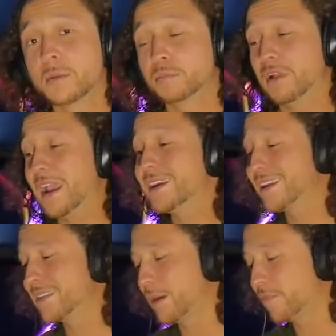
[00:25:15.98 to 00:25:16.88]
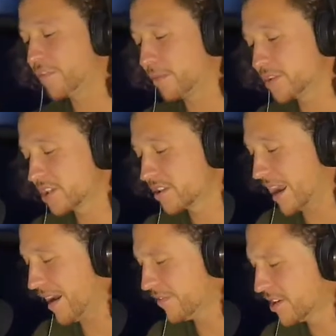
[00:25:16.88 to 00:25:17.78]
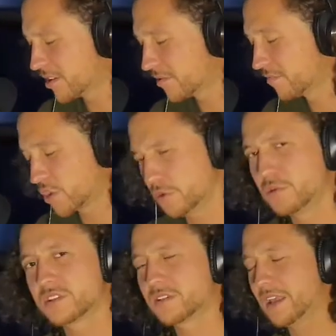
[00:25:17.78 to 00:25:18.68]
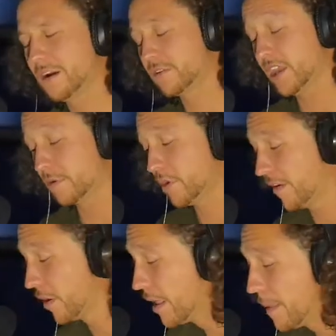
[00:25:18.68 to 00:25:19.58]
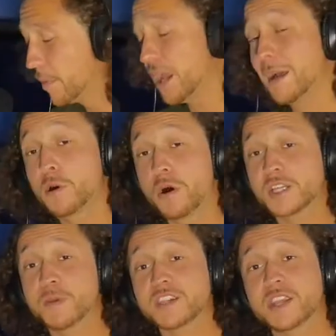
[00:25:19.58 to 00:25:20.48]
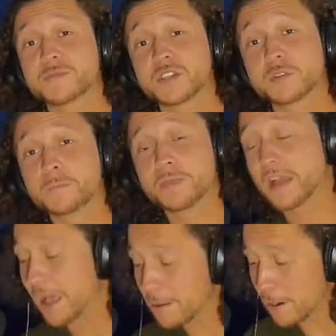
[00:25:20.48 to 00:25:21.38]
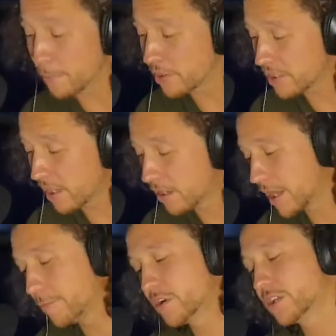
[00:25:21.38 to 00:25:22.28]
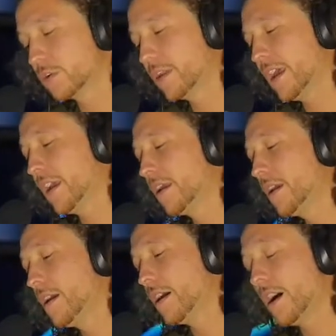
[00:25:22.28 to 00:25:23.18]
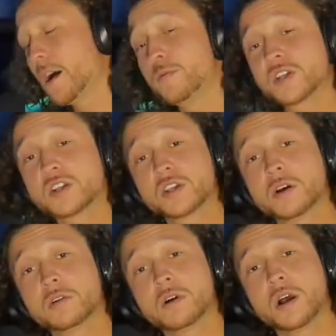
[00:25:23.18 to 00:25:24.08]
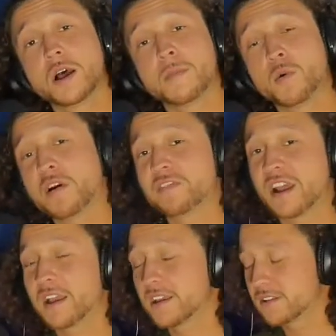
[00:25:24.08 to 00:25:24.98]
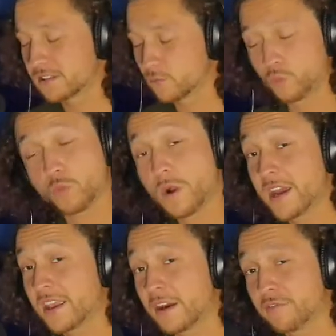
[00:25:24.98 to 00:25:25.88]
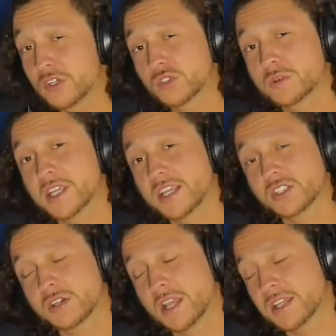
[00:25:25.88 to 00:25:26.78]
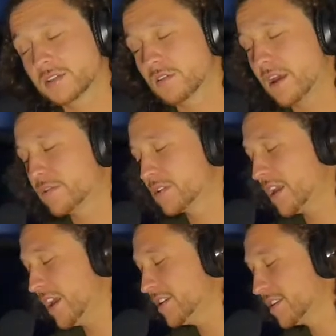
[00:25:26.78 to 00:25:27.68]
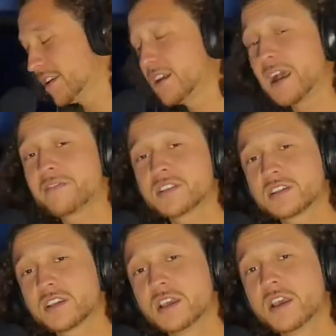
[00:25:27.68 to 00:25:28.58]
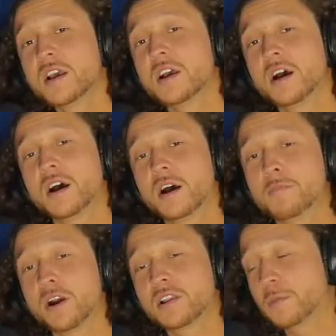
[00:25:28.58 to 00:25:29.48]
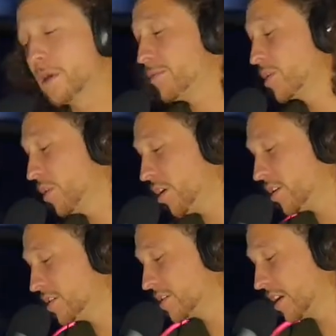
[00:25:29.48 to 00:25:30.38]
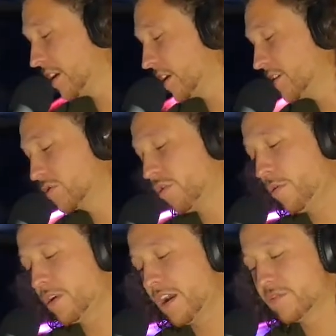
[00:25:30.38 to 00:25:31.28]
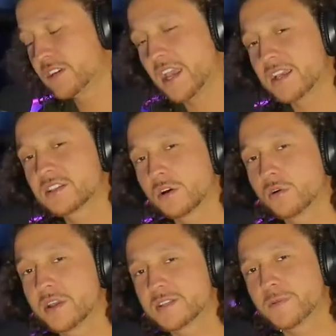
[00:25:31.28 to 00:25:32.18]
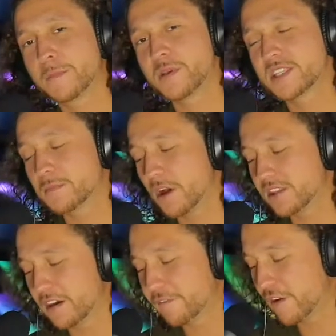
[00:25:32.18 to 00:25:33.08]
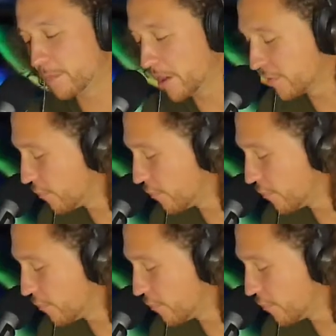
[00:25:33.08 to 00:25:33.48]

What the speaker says: blinding them from just obvious truths. I don't get it. Whatever. But I'm going to watch Space Jam 2 on my birthday. I'm going to enjoy that. It was also my wife and I's wedding anniversary yesterday, so that was nice. And then obviously our little baby girl is growing every day. So it's been a busy month and a fun month